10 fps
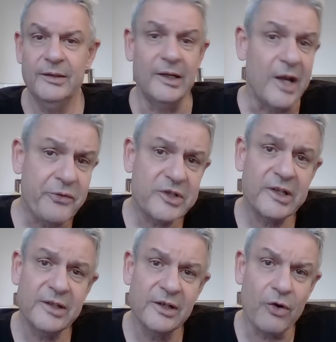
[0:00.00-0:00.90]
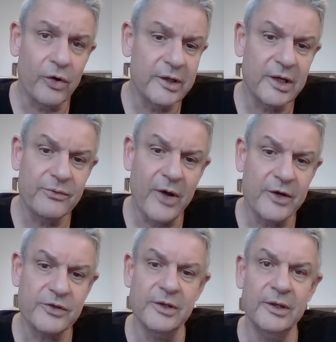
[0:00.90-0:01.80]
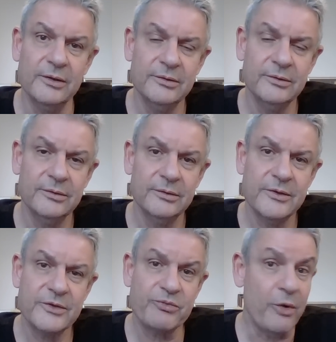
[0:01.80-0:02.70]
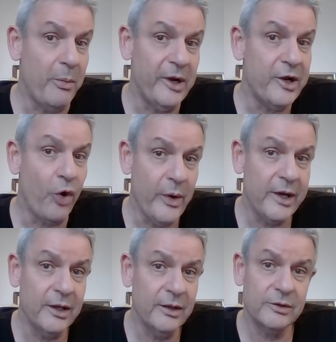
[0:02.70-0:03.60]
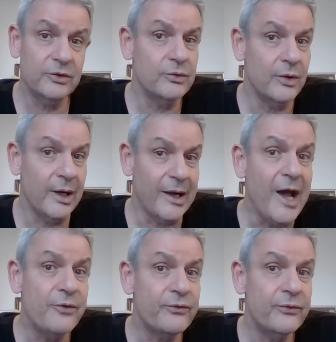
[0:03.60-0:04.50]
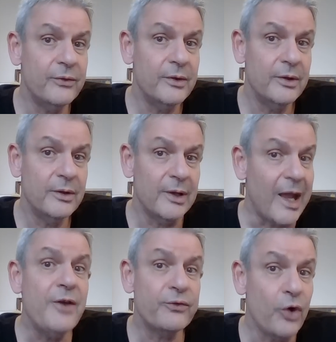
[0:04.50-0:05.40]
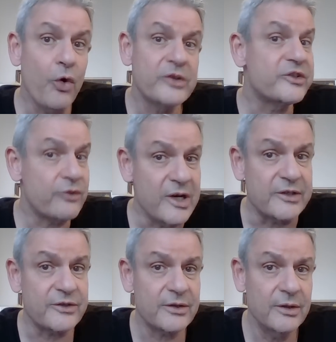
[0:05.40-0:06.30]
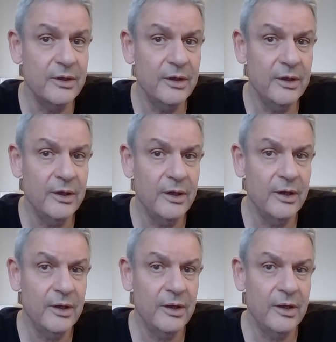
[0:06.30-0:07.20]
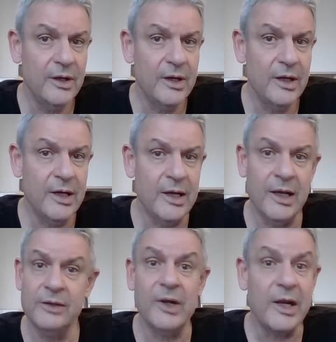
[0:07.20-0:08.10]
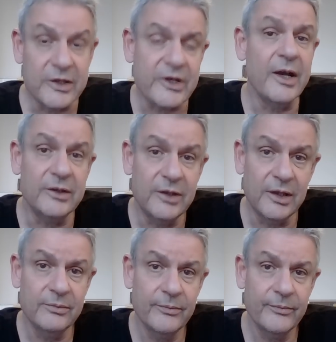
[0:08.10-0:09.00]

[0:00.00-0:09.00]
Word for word: The deficit in cognitive functioning is probably owing to a lifelong stress and anxiety.